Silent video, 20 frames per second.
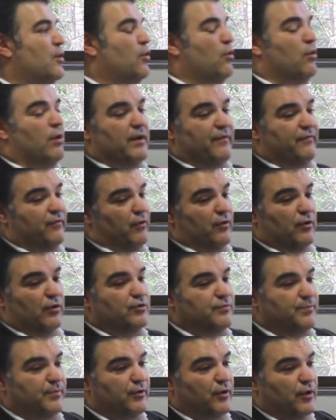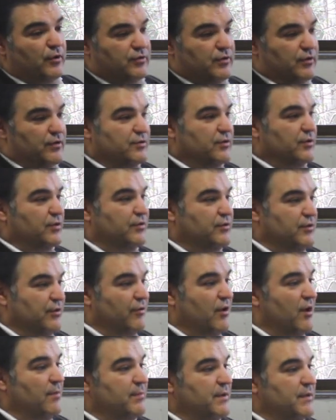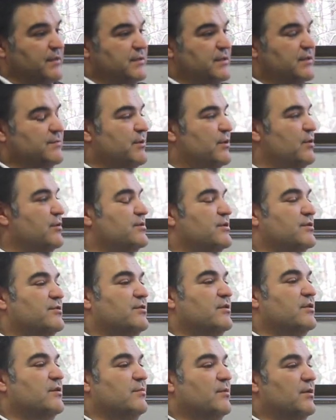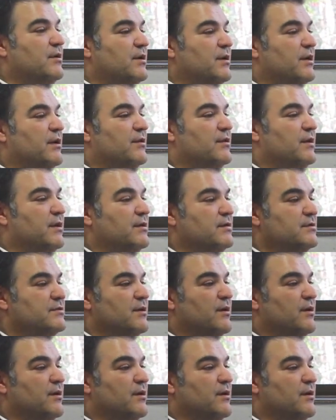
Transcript: or if you're an entrepreneur to your own business, but also to the community, I think.